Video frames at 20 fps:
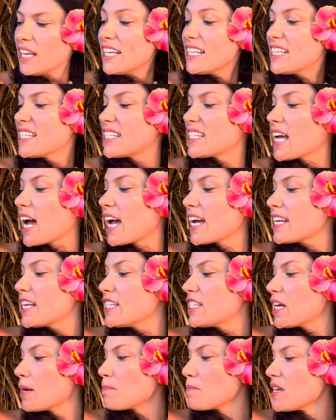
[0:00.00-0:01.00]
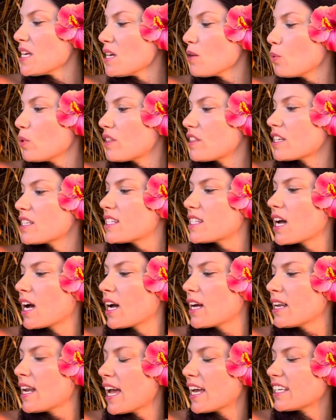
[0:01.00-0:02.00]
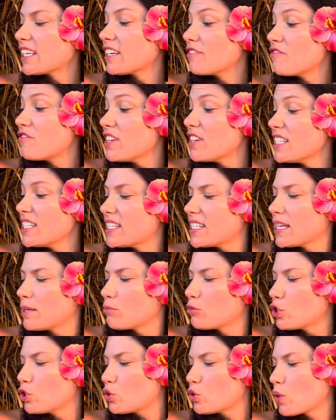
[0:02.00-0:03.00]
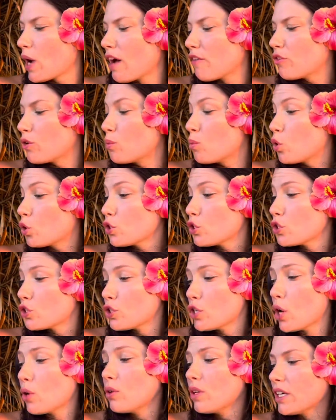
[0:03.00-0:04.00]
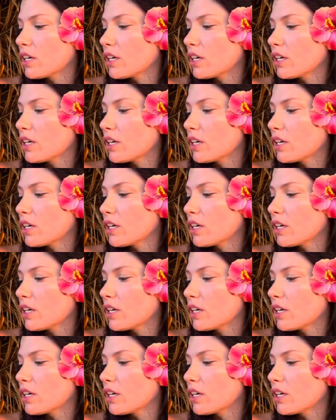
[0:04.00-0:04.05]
He decided to meet with the sun and convince him to travel more slowly